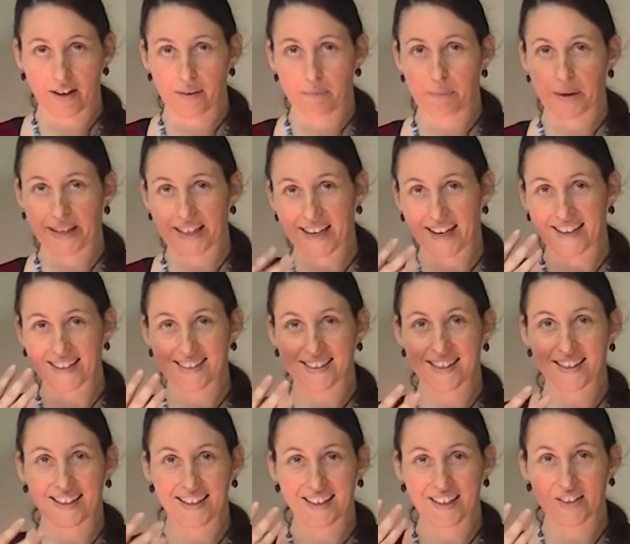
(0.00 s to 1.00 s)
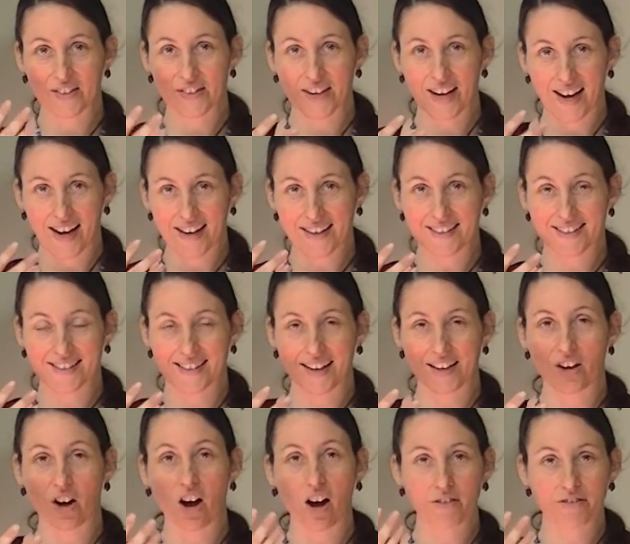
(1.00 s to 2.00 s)
but as it interacts and
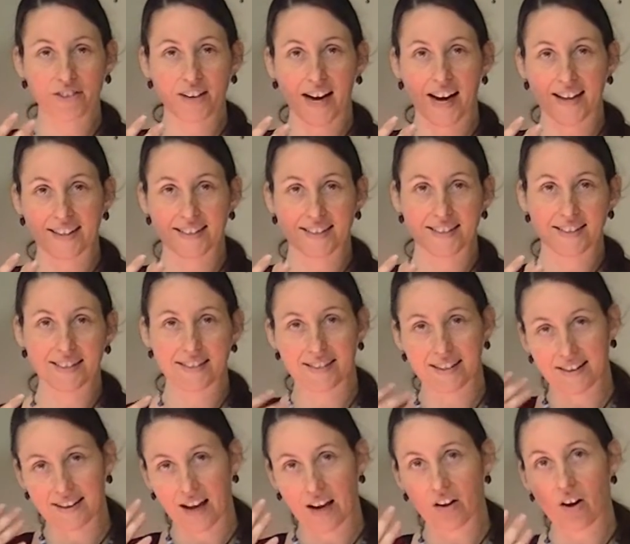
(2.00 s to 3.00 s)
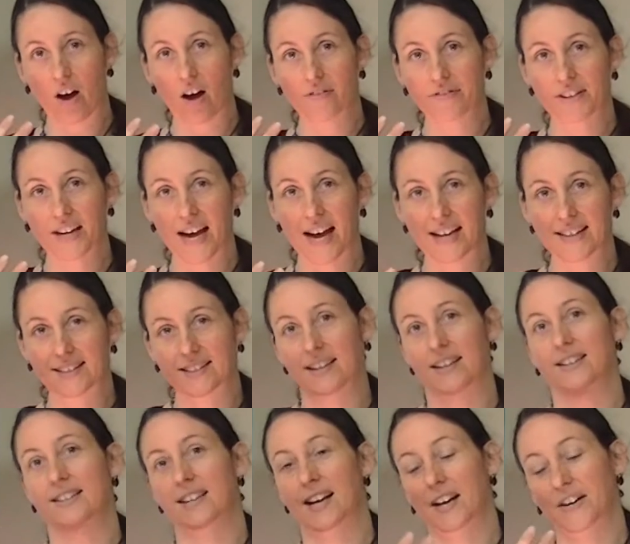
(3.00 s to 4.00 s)
off-gasses, and that off-gassing
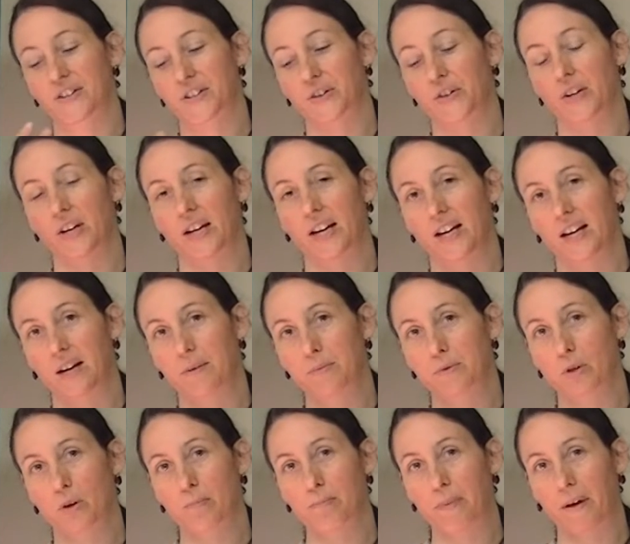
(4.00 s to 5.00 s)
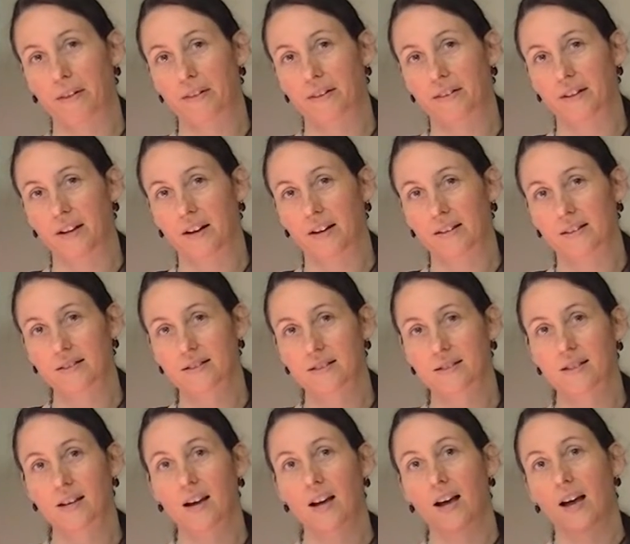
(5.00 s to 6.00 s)
is actually absorbed by the lungs,